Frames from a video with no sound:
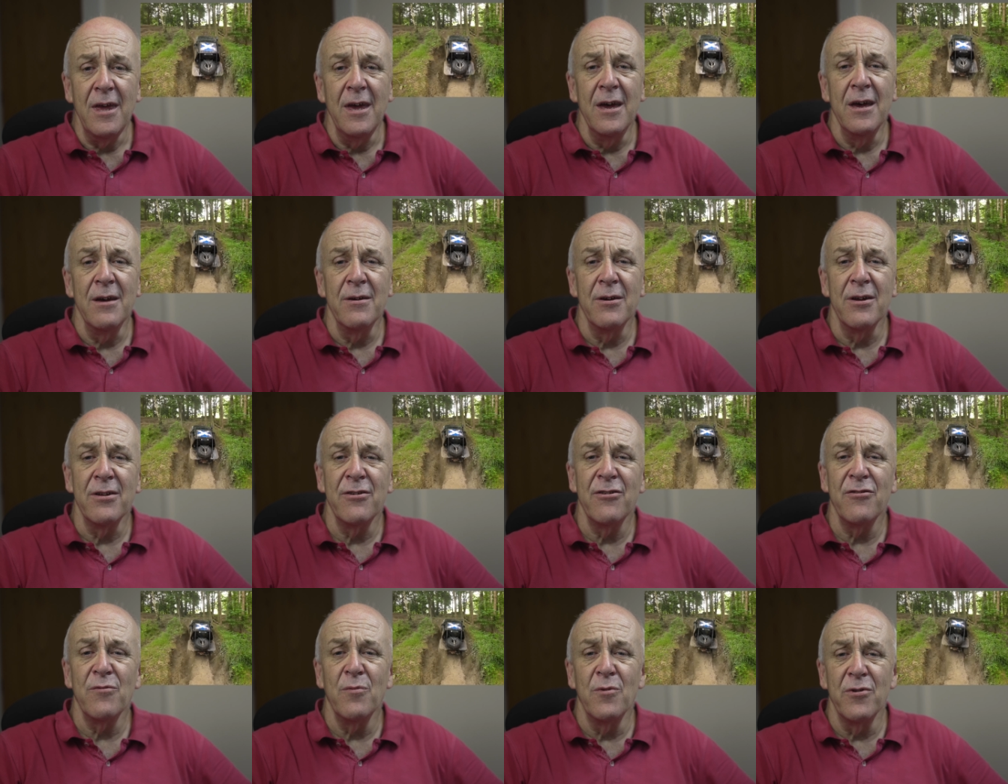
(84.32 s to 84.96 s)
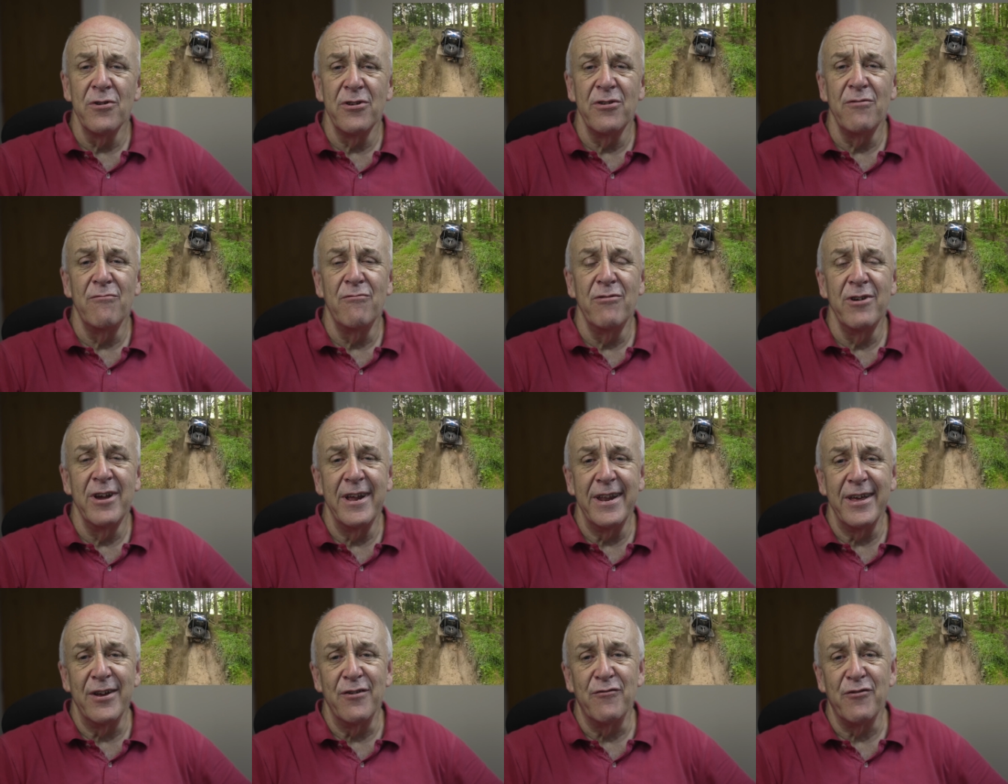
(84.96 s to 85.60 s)
I just wanted to
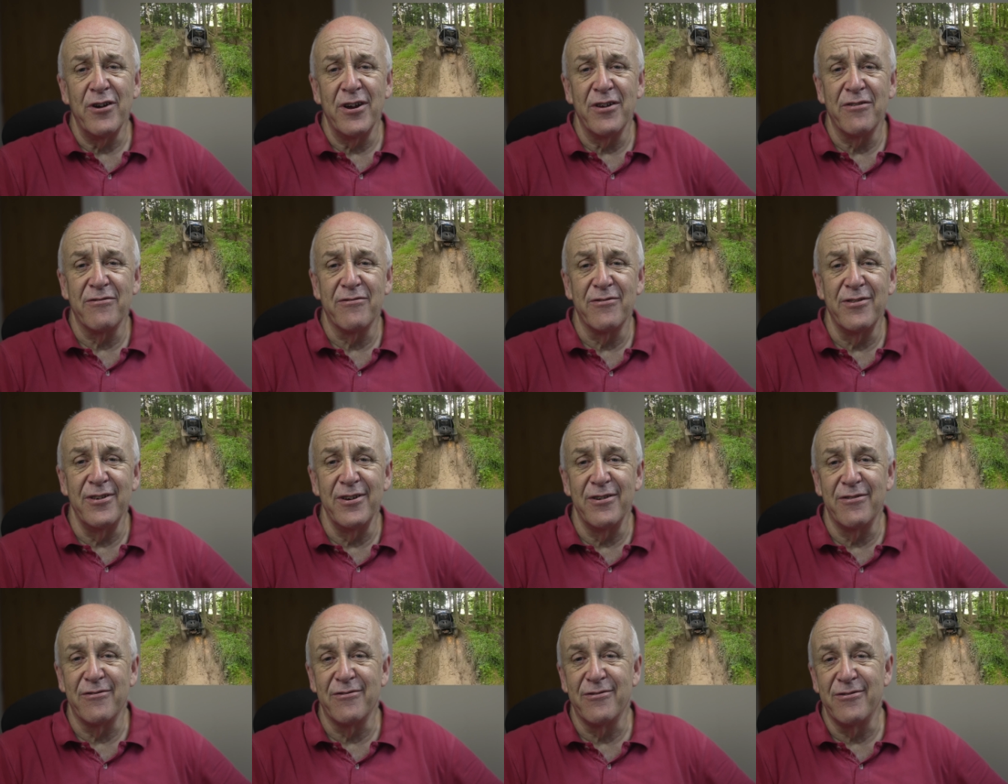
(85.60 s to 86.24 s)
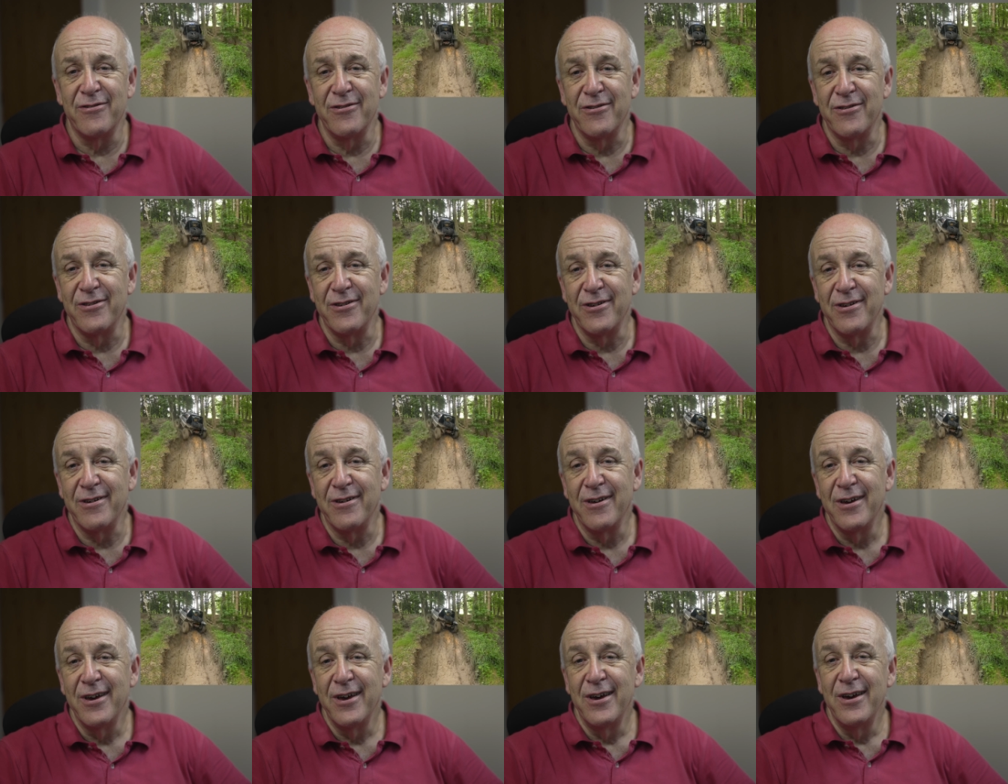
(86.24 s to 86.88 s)
really address this to
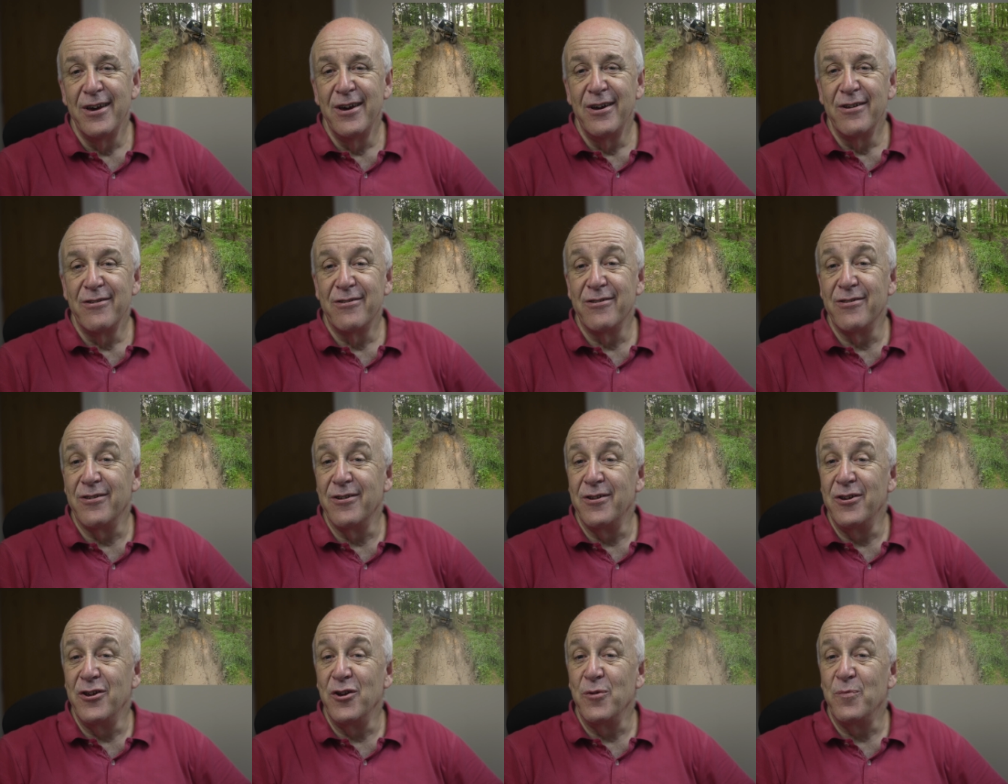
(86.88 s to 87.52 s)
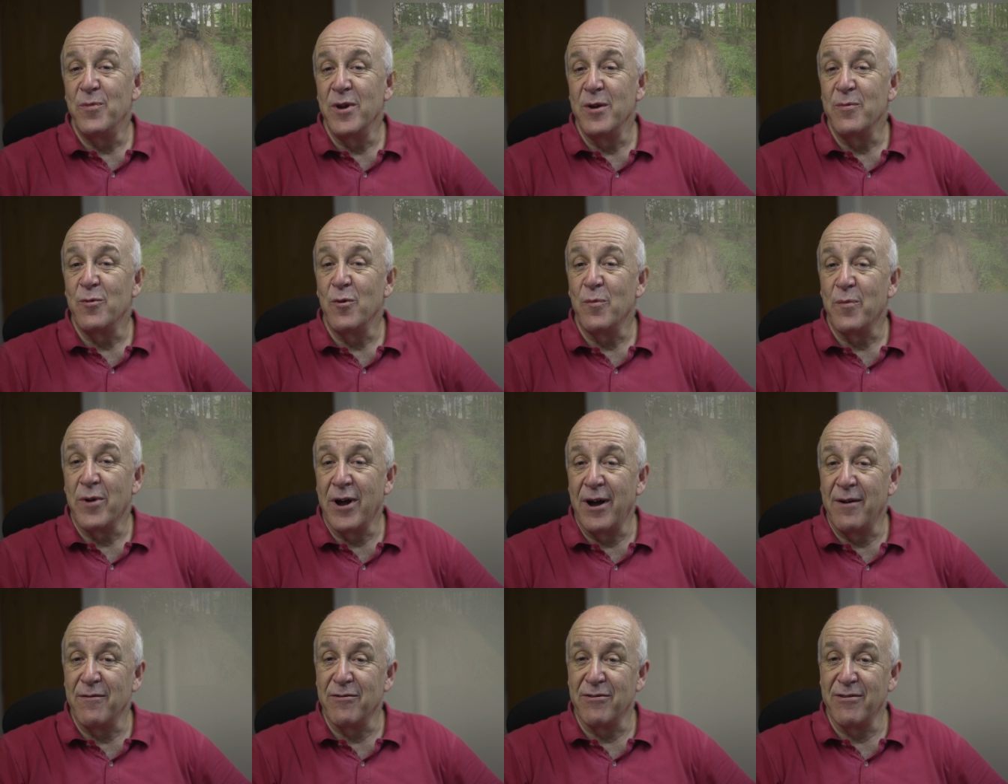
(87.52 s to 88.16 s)
the new people,
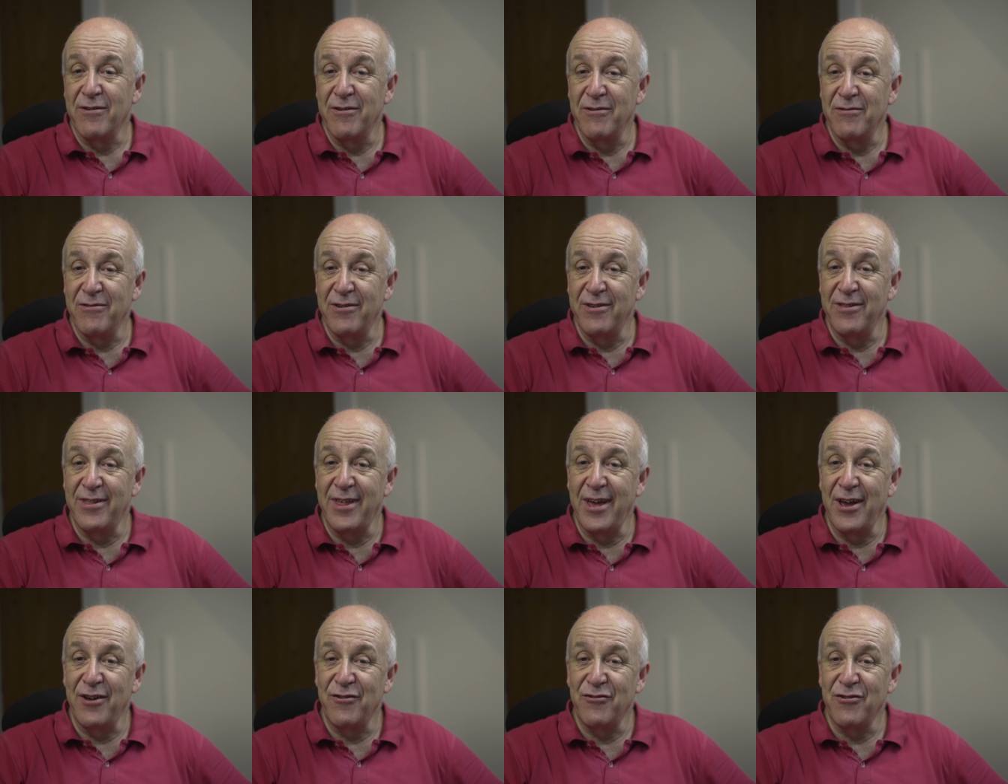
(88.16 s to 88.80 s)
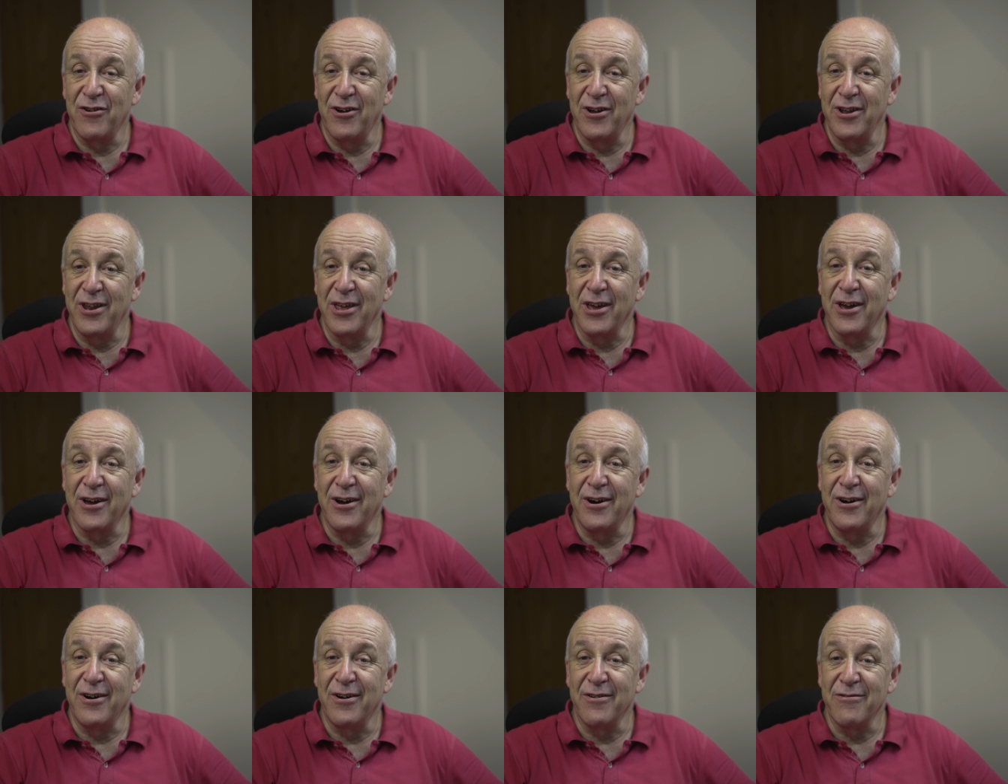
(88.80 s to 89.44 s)
perhaps those in their shiny
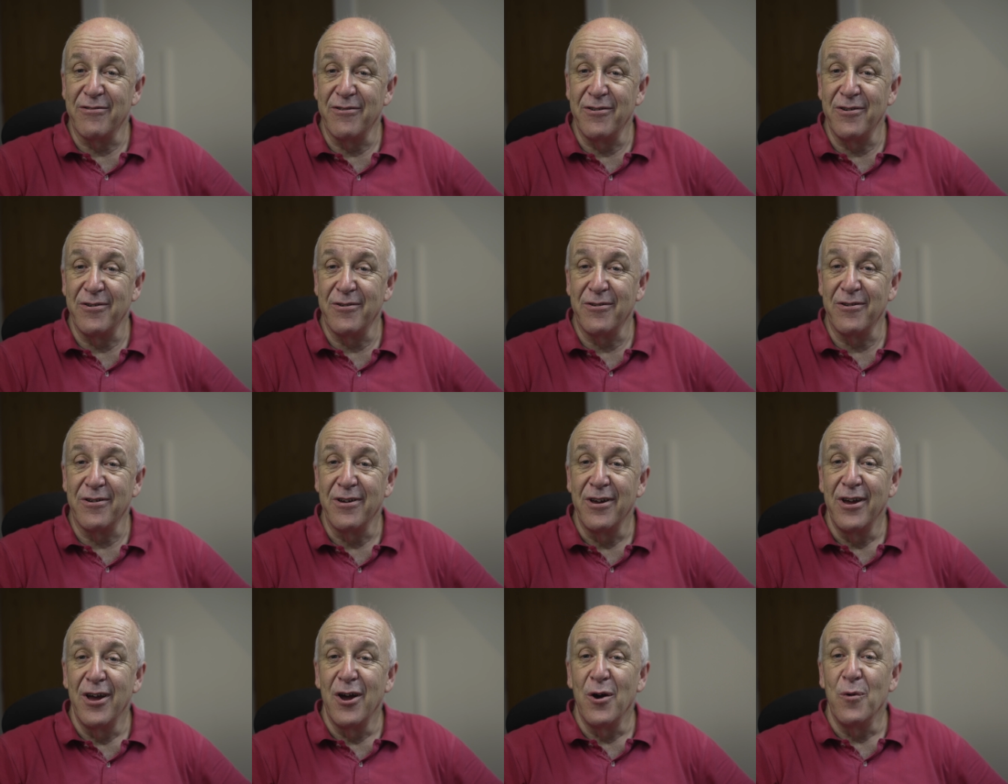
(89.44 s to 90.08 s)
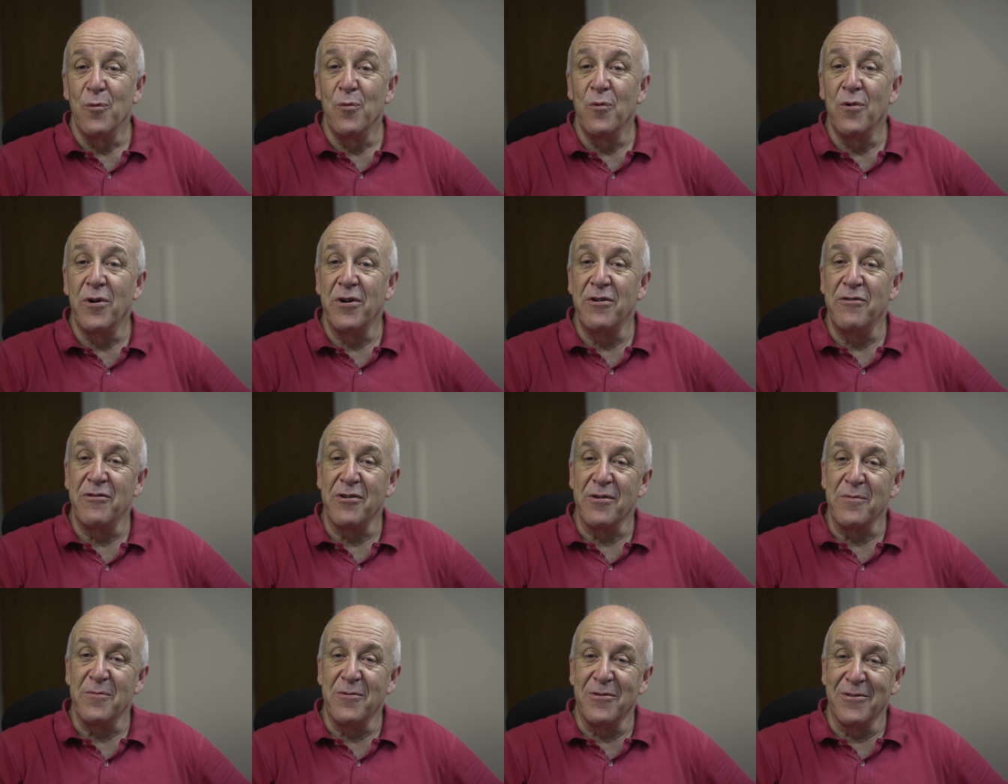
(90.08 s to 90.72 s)
cars who are
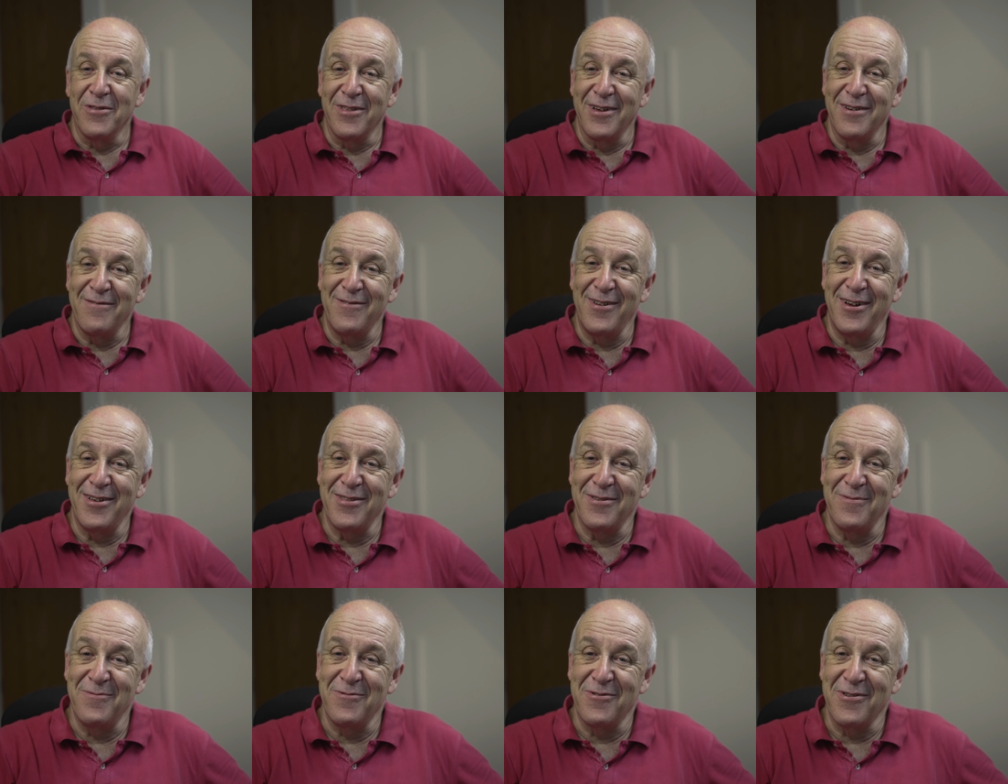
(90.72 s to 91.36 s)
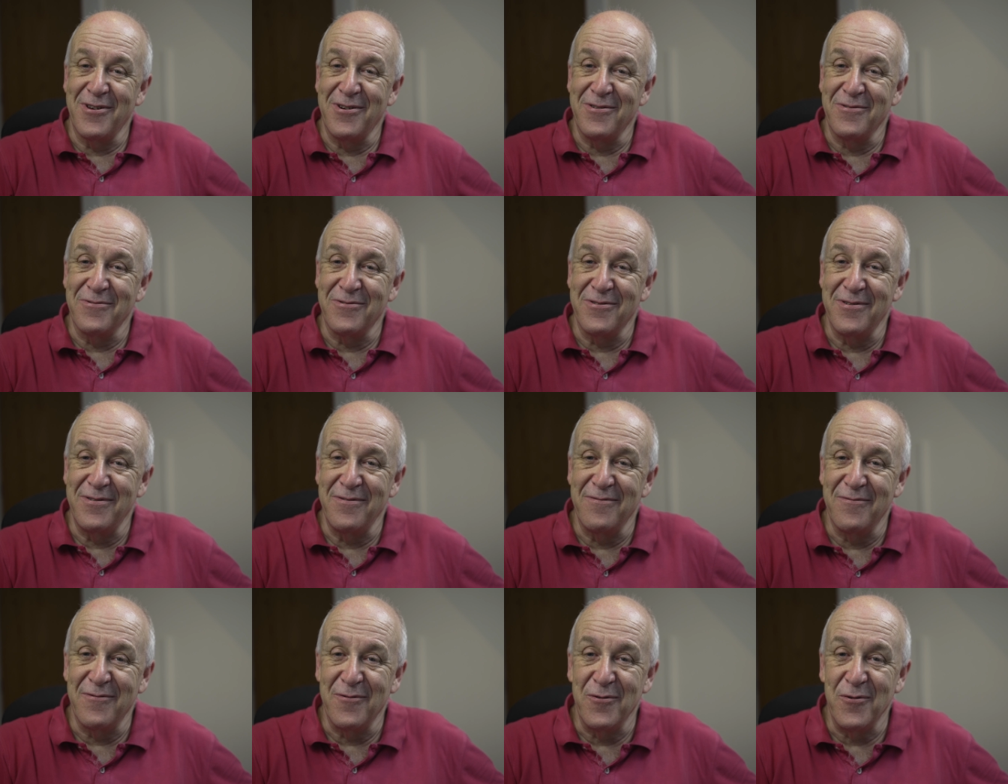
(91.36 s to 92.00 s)
wondering what they've let themselves
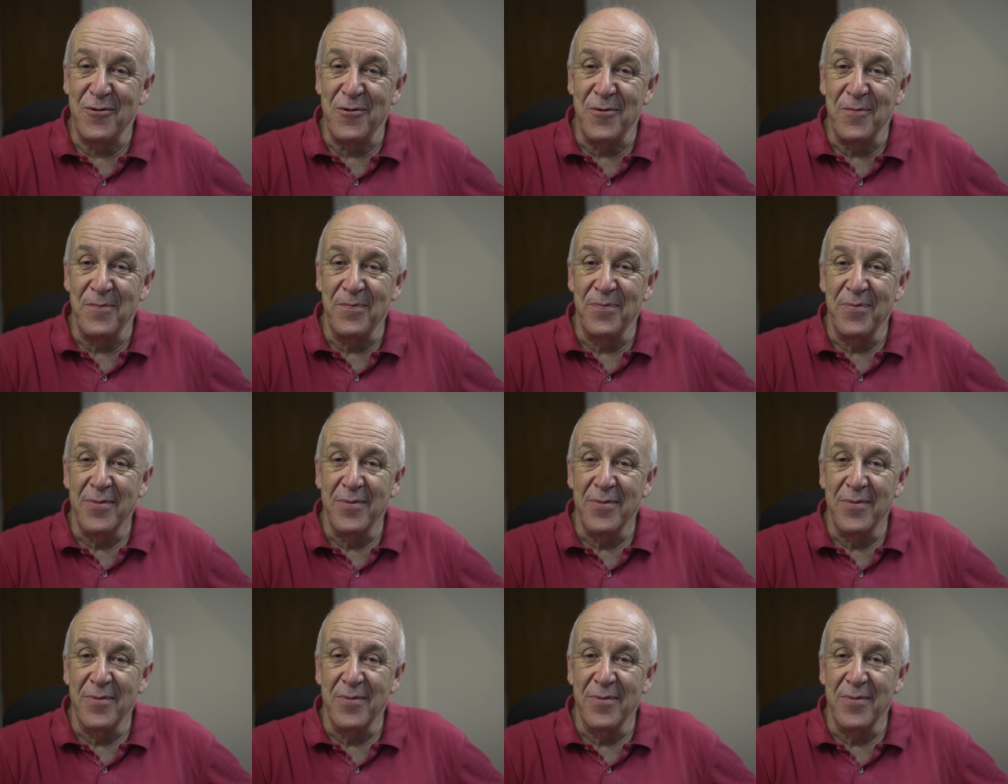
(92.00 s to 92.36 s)
in for.